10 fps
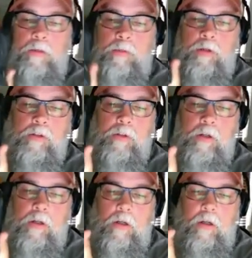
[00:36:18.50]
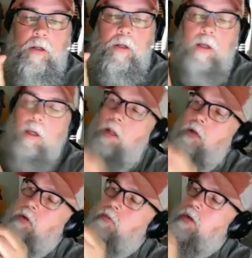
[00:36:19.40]
you a picture here, and
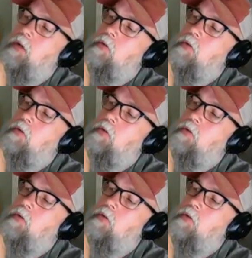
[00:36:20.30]
I don't know if I can